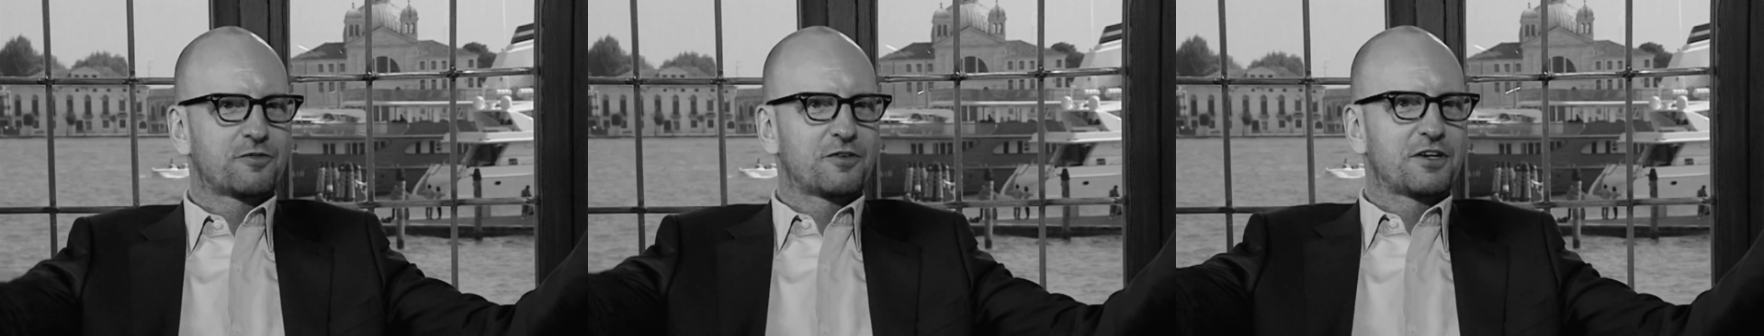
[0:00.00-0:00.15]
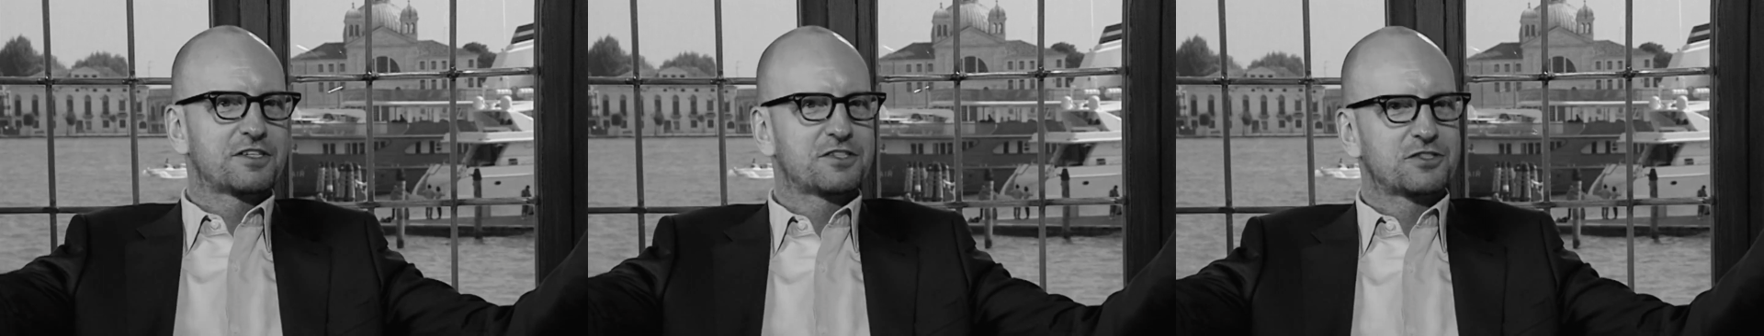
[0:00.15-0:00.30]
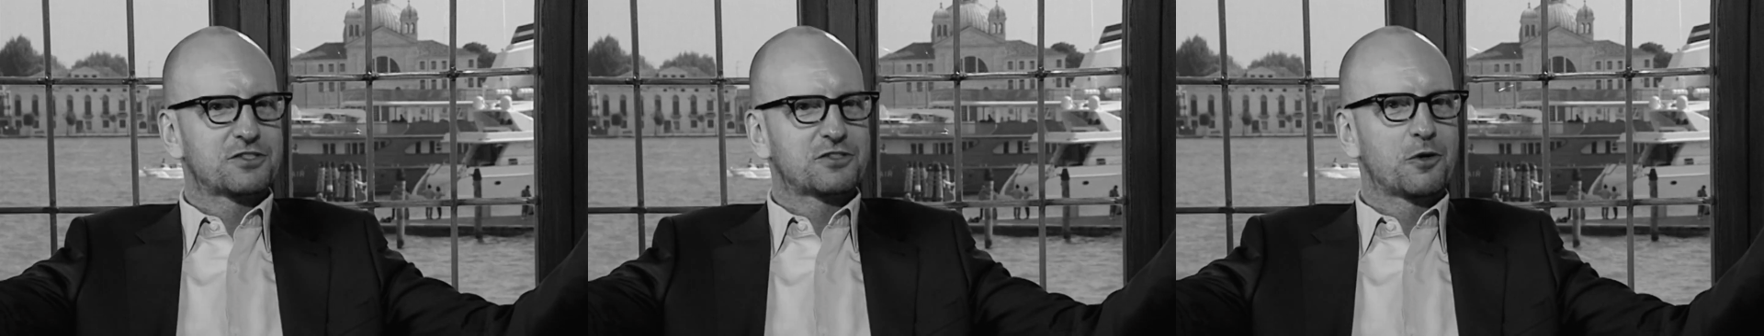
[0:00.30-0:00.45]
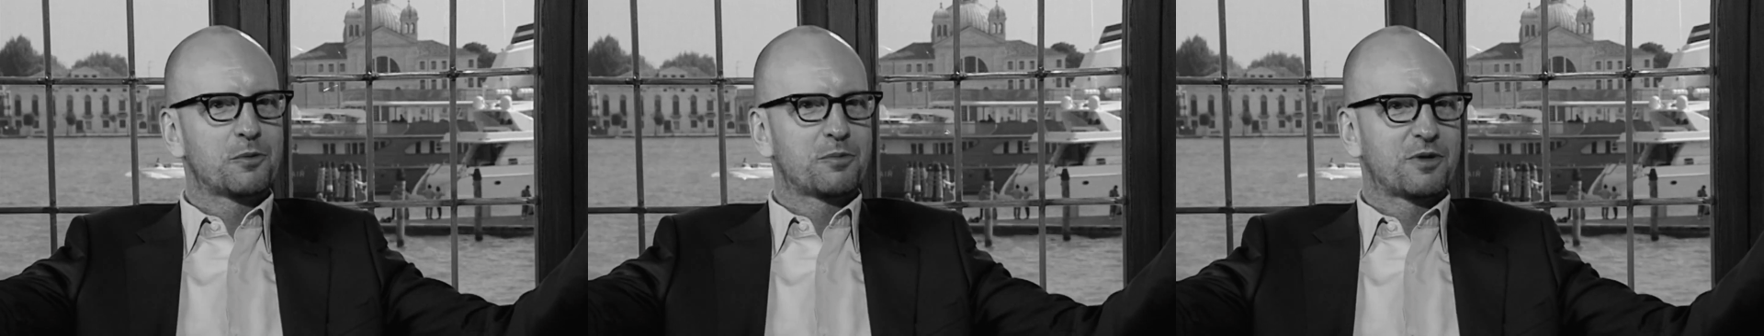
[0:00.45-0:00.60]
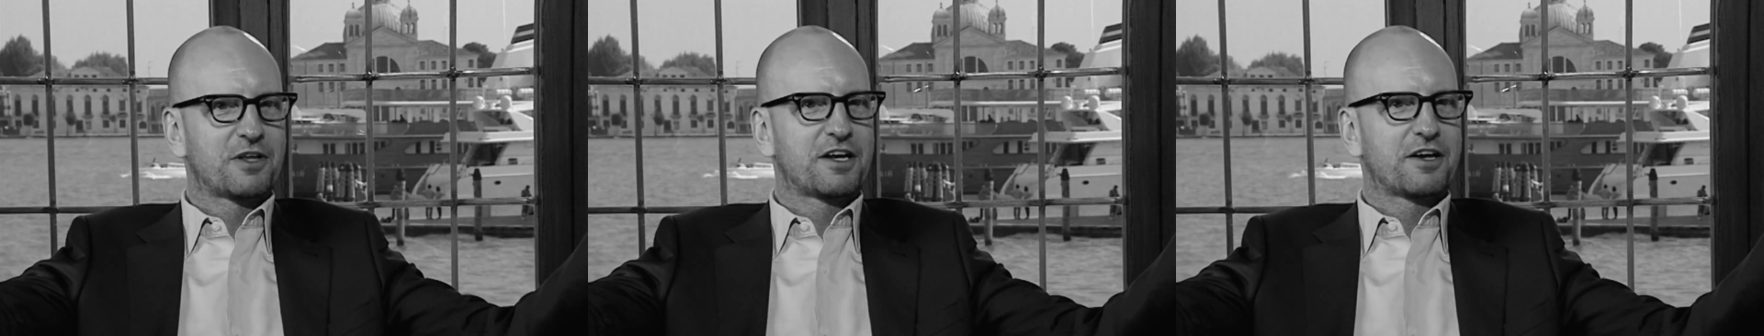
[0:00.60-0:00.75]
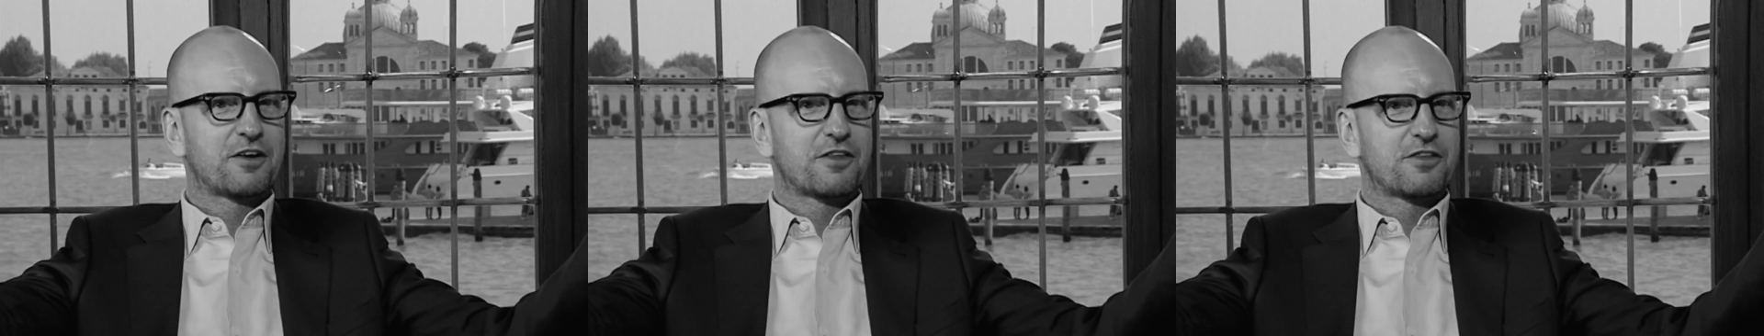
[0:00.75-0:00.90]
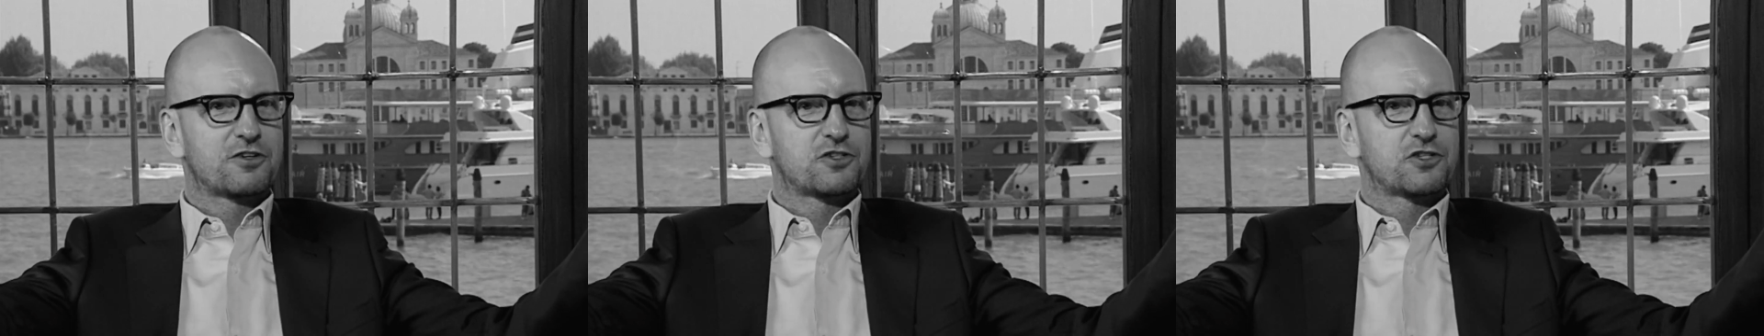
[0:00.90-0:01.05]
Francis Coppola head
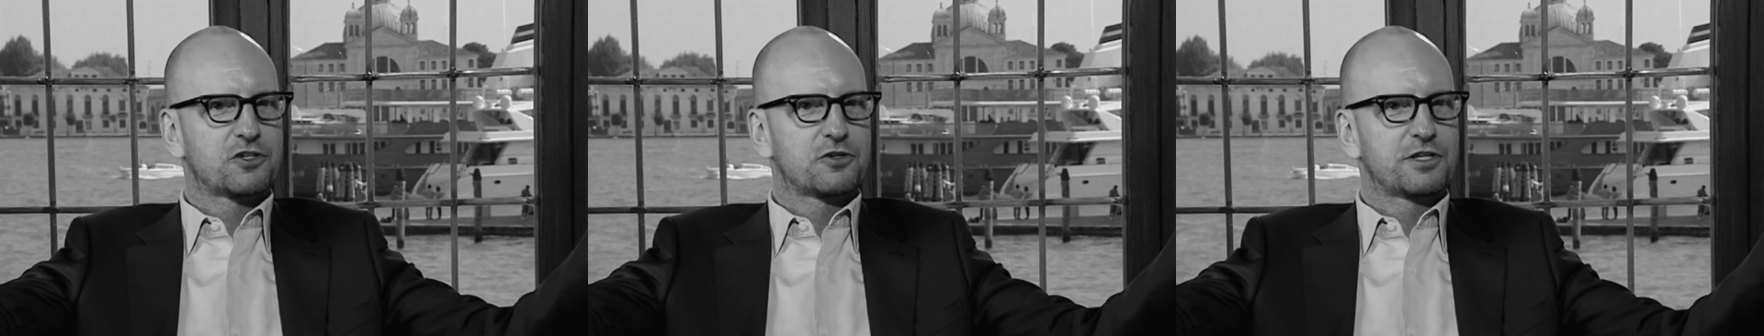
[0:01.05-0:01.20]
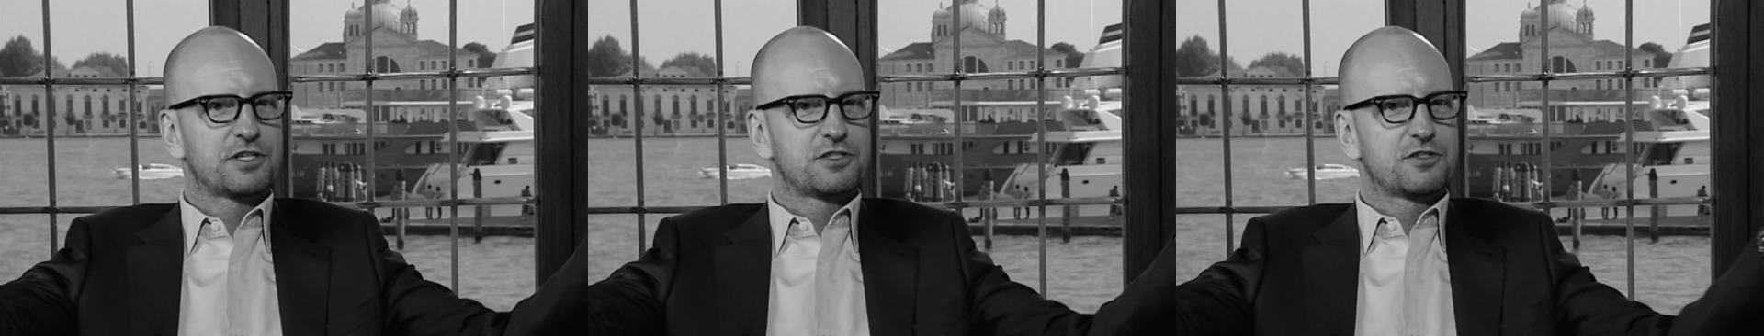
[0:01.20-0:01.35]
of the jury,